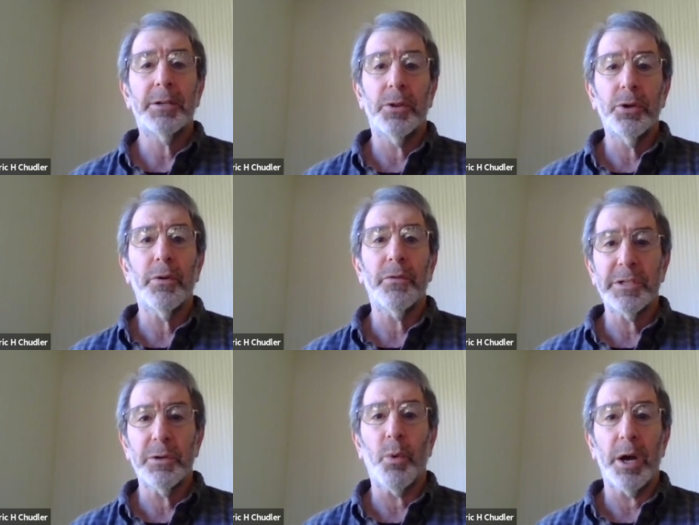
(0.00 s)
to the
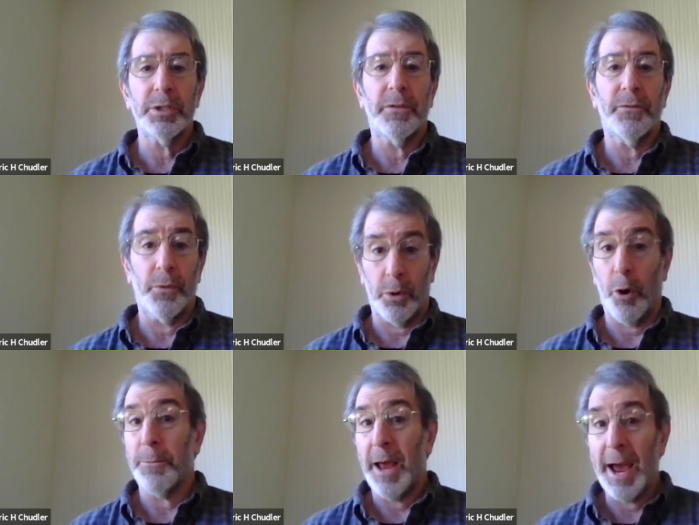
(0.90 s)
University of Washington for
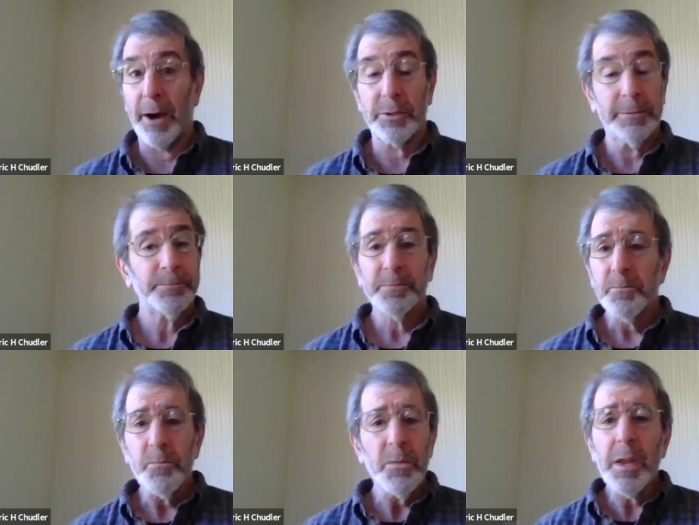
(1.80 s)
an open house.
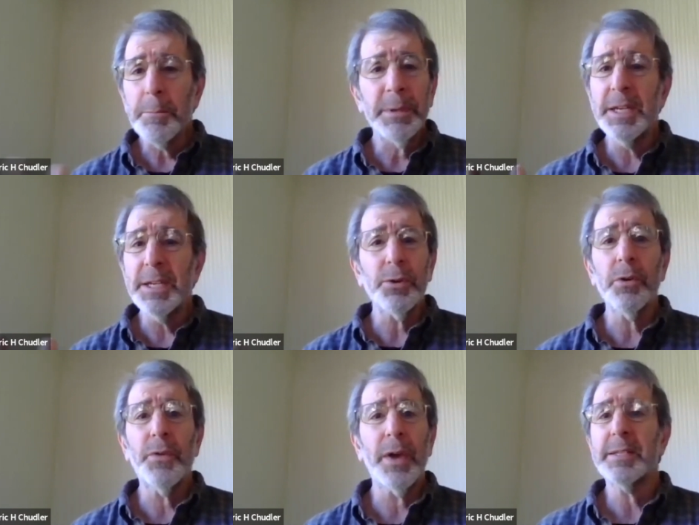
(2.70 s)
But these are
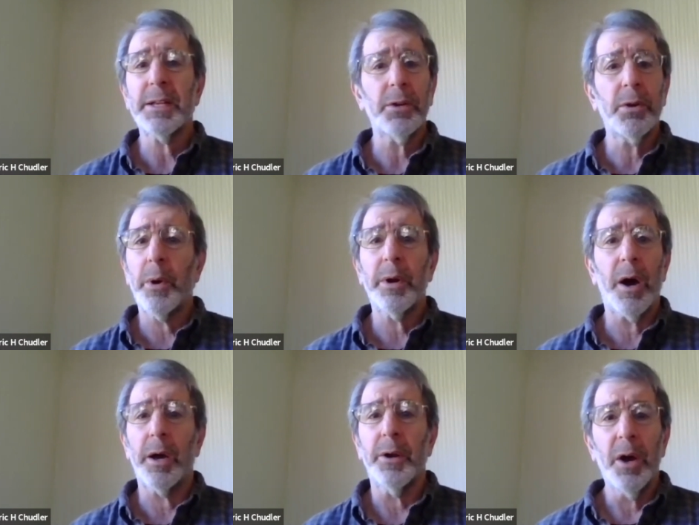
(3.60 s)
events that are going
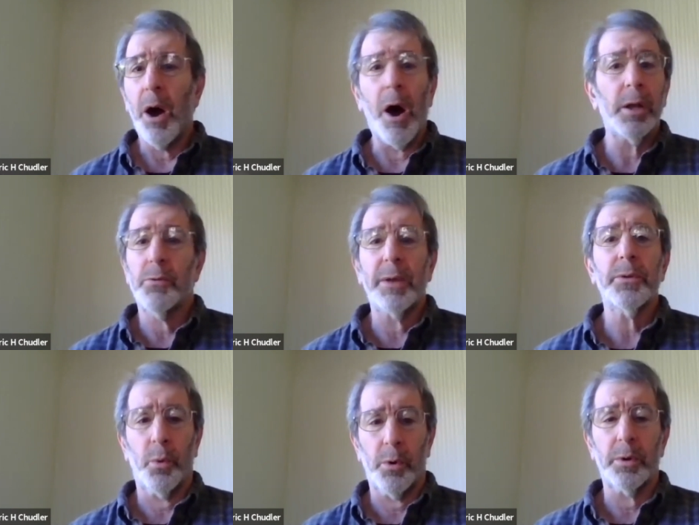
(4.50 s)
on all around the
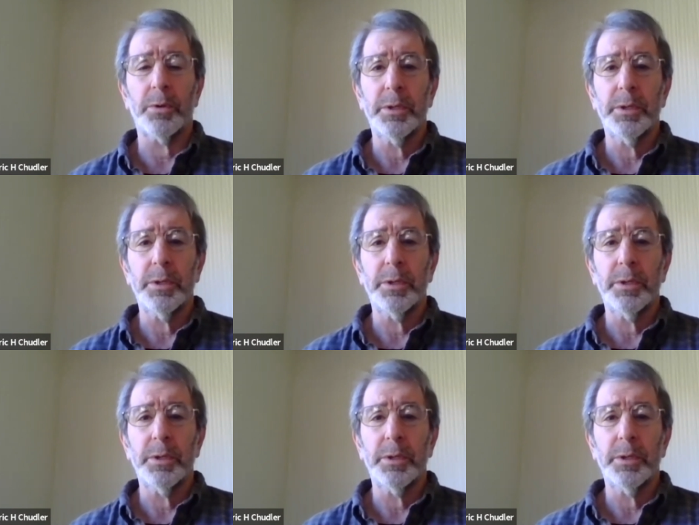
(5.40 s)
world.